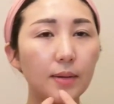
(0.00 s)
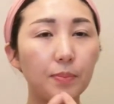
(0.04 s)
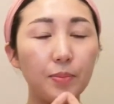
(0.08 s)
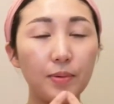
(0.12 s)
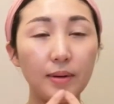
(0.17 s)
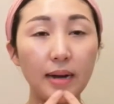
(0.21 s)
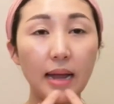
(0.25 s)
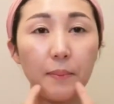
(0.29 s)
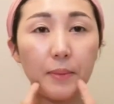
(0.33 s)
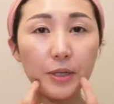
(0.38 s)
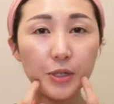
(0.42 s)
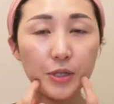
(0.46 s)

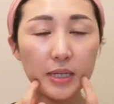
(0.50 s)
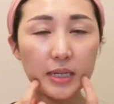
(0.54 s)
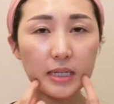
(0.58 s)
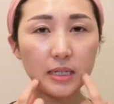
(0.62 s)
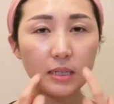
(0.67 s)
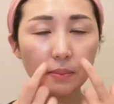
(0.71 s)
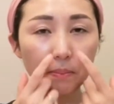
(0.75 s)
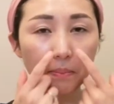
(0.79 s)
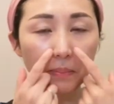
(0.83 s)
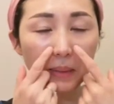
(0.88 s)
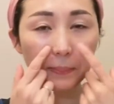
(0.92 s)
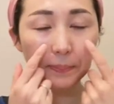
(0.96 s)
blemishes,
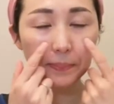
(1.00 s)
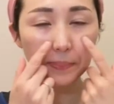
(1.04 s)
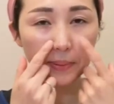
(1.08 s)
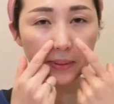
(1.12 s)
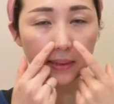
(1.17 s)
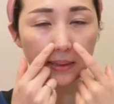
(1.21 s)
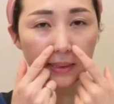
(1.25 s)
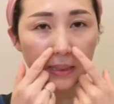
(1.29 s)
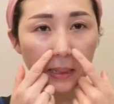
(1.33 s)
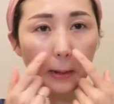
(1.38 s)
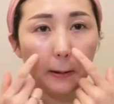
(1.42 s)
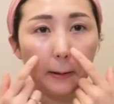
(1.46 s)

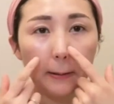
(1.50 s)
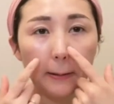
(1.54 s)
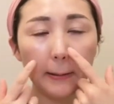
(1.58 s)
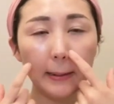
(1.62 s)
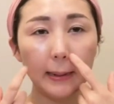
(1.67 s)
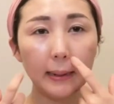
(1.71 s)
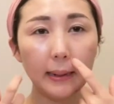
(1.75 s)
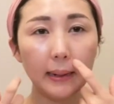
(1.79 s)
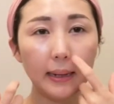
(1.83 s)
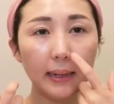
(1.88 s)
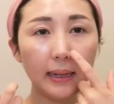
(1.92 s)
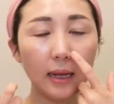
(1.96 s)
pimples
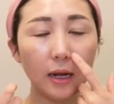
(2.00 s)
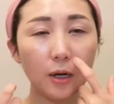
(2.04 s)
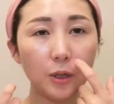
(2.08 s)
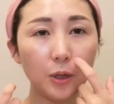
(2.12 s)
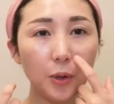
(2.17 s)
near